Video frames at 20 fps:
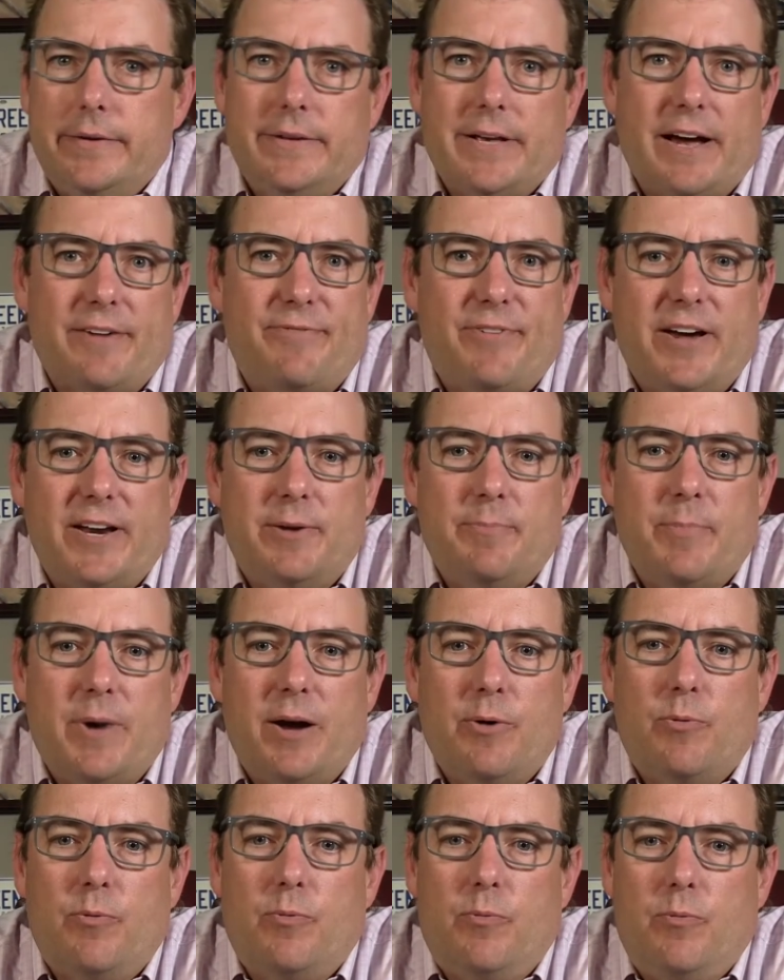I find in
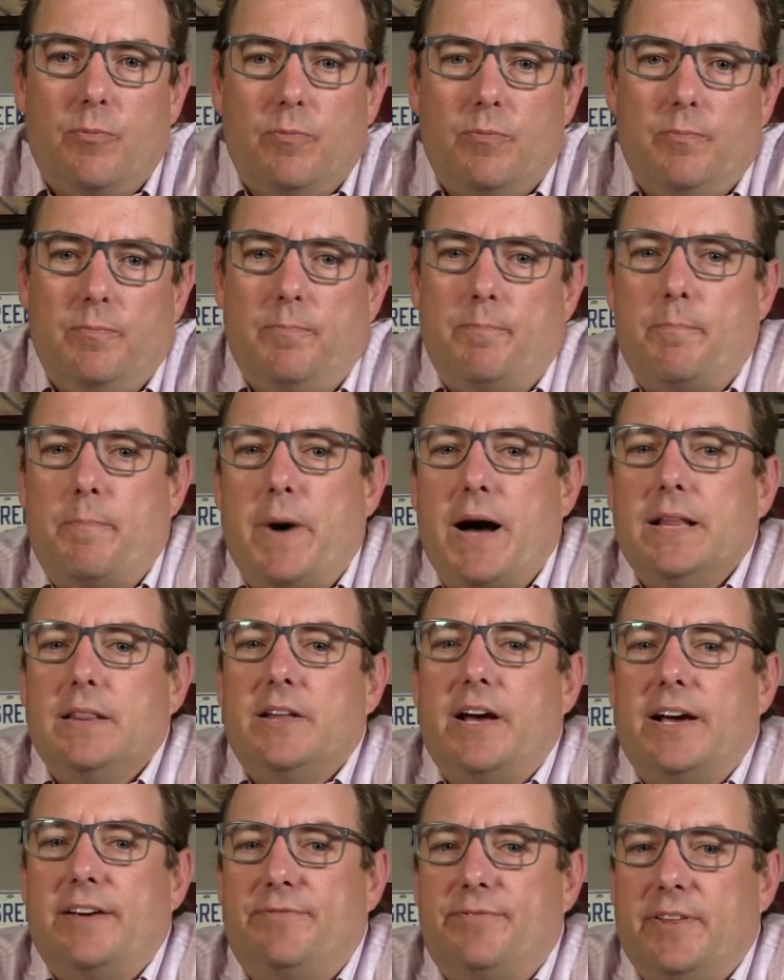my
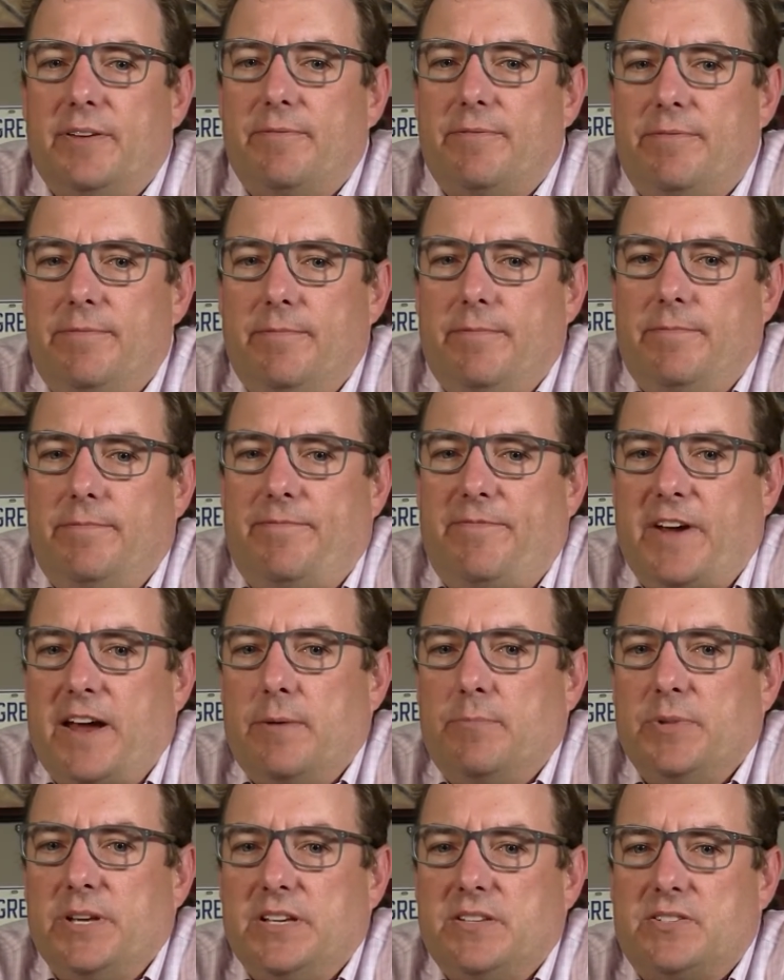life that
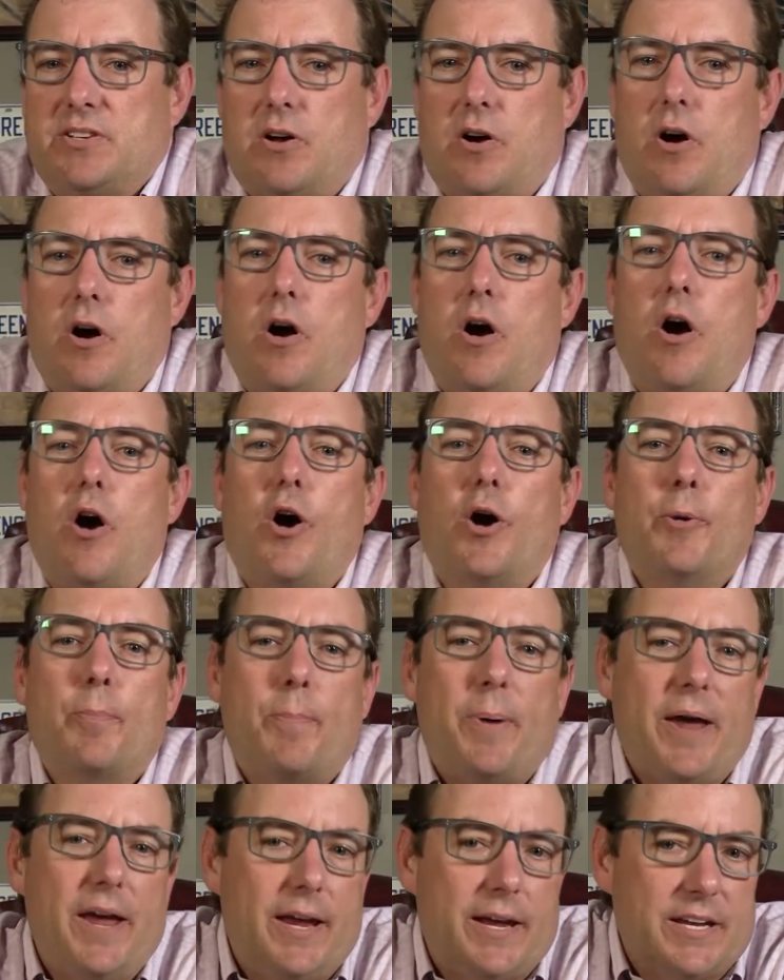families
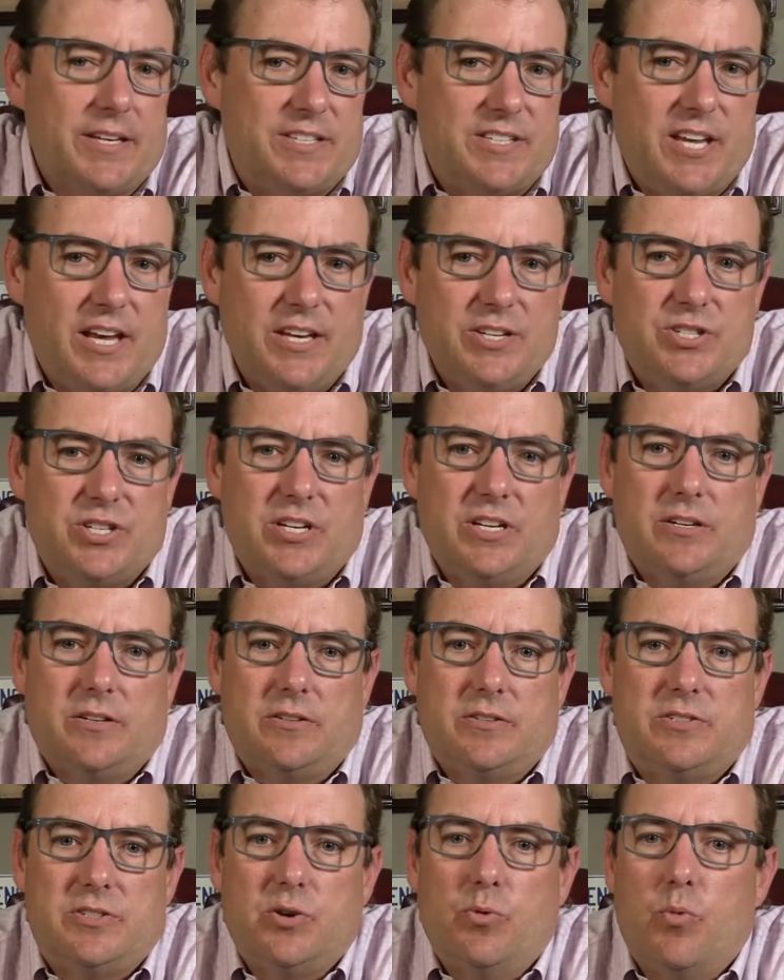aren't paying
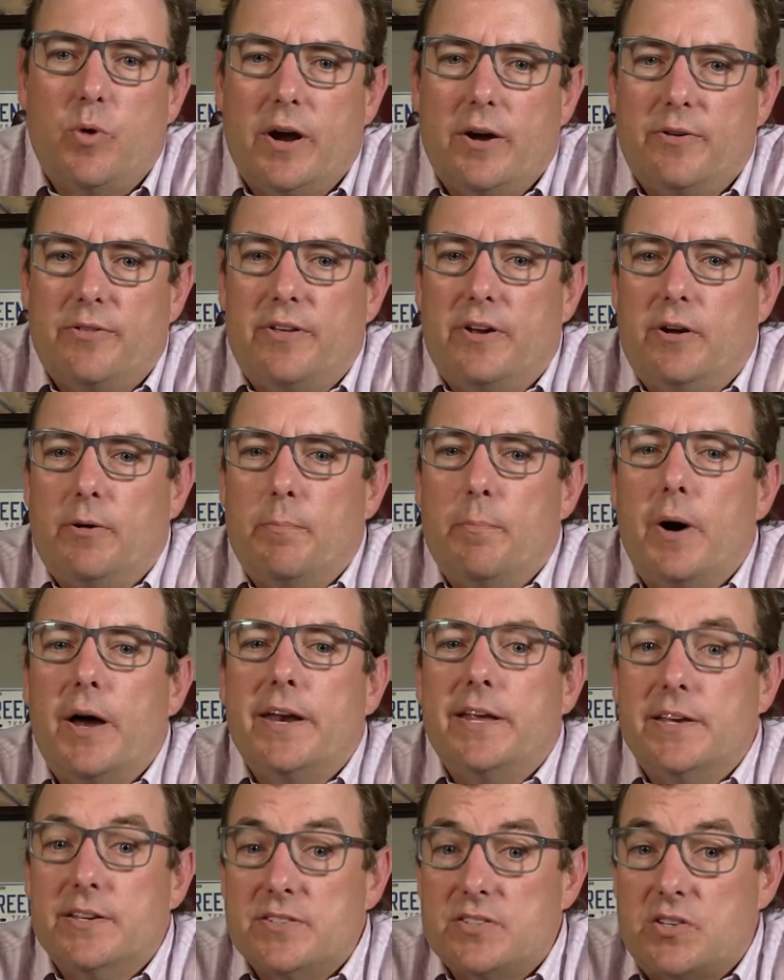attention to where their
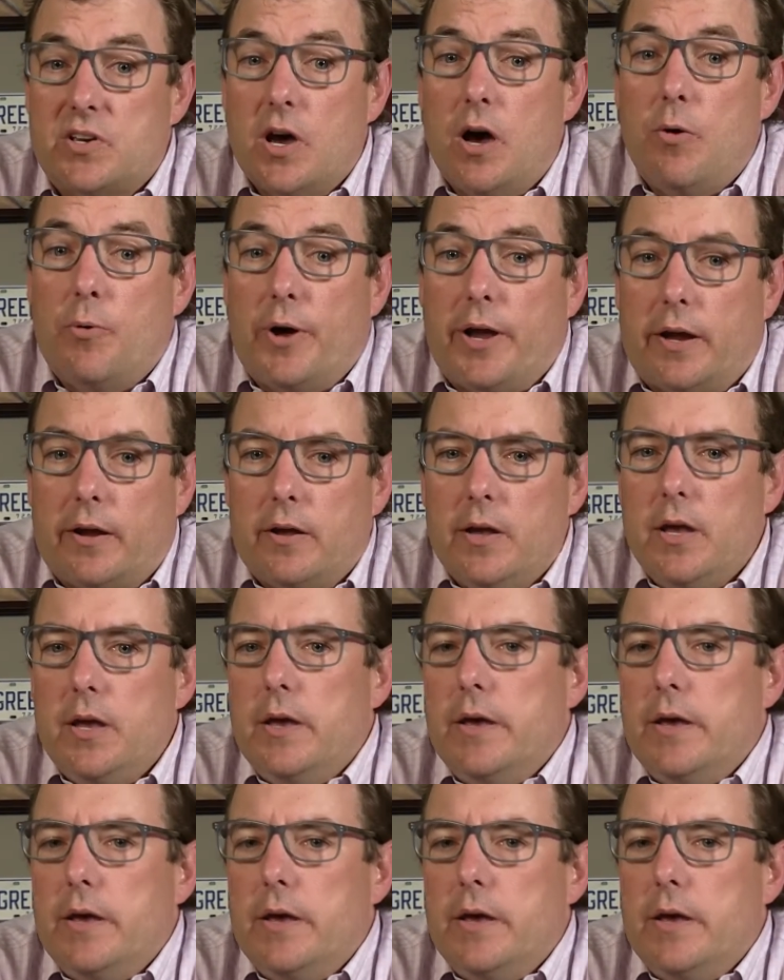money is going,